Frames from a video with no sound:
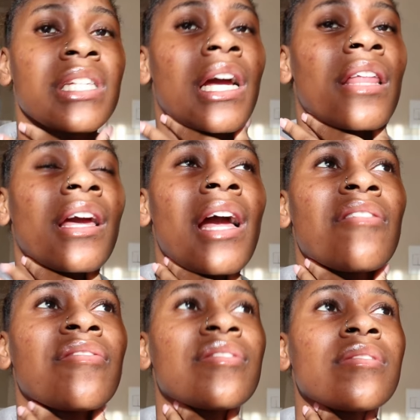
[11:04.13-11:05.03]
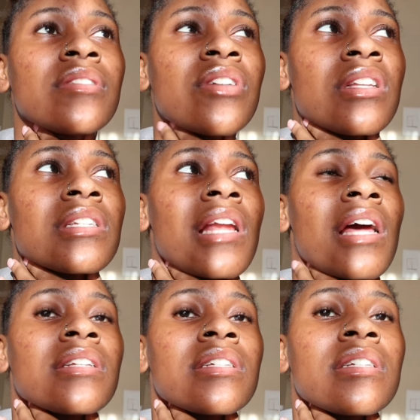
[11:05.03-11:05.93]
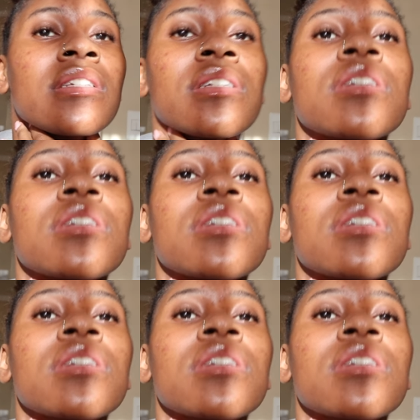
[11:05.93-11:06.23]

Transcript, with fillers: sick. I think I have tonsillitis.